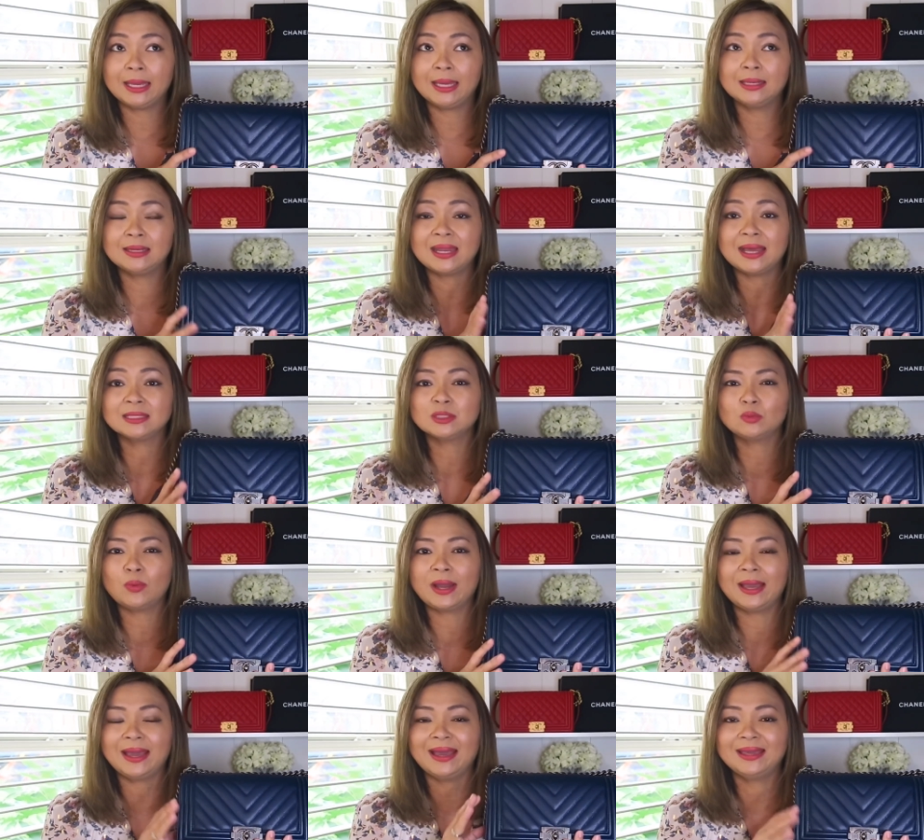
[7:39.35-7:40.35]
And that's
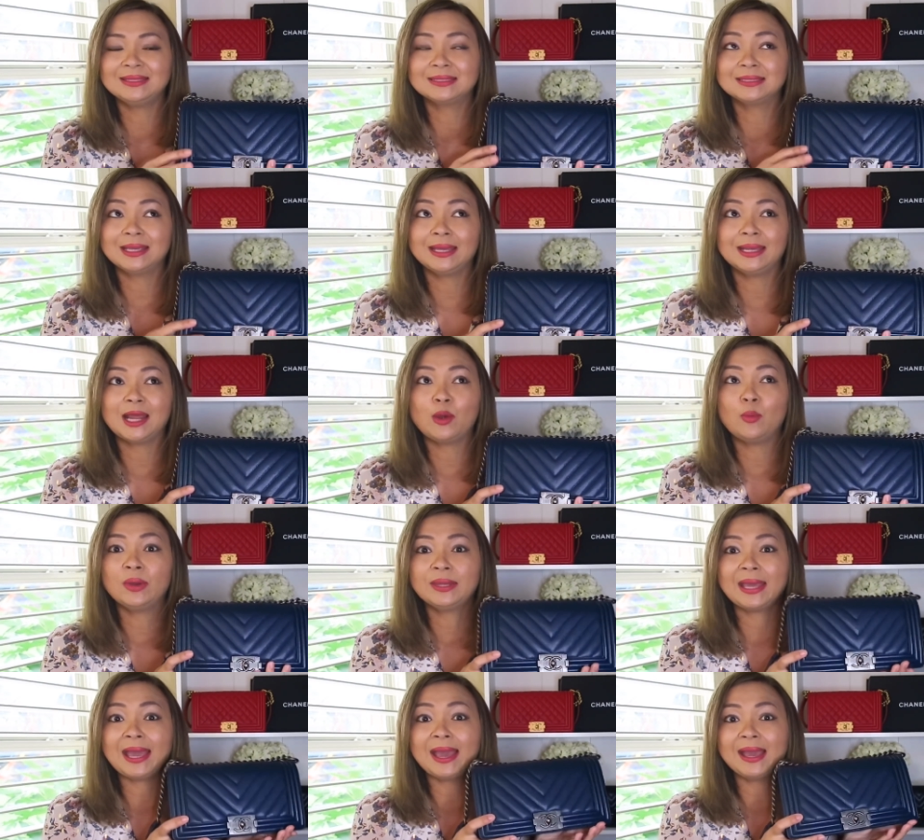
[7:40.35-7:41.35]
why I said I want
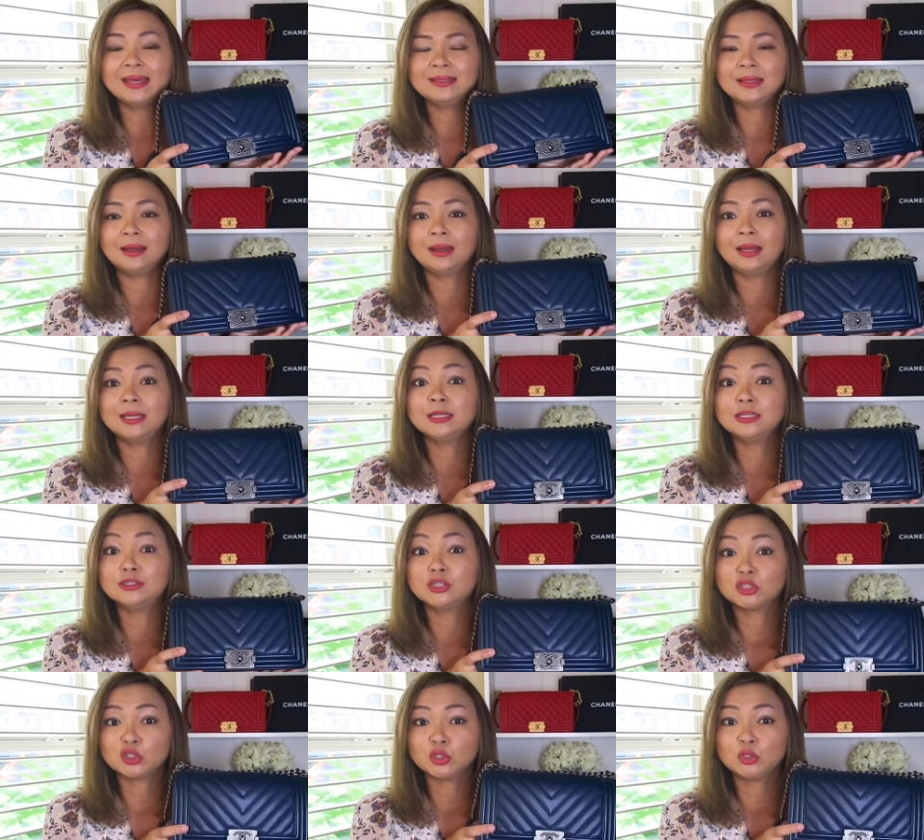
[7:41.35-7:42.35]
to add an
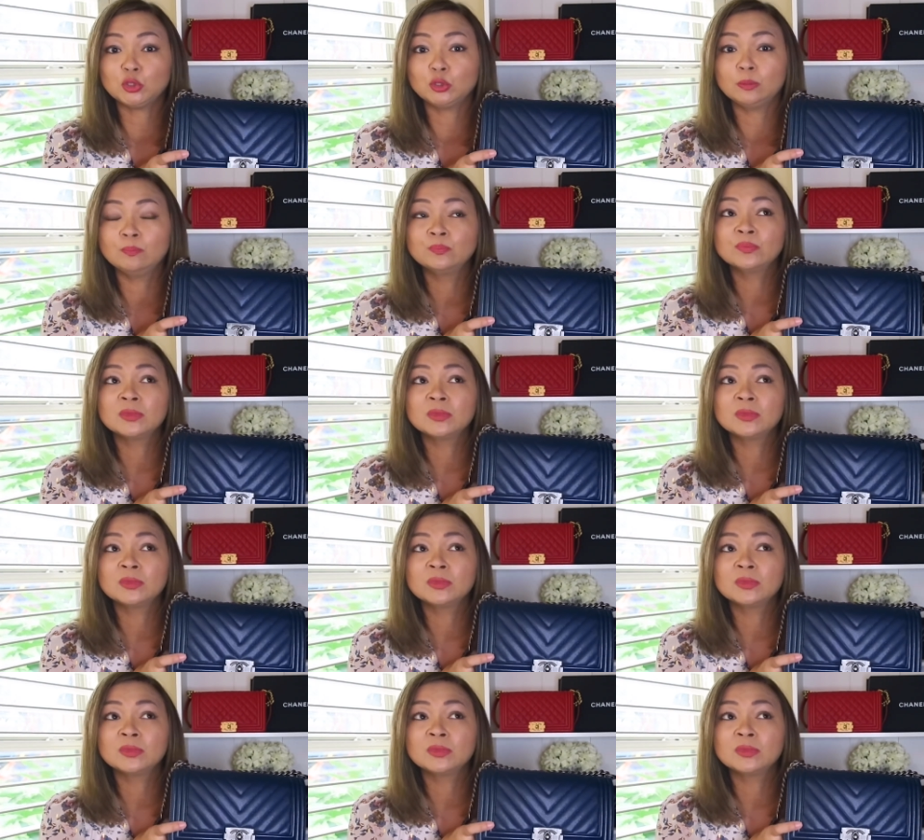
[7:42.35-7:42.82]
additional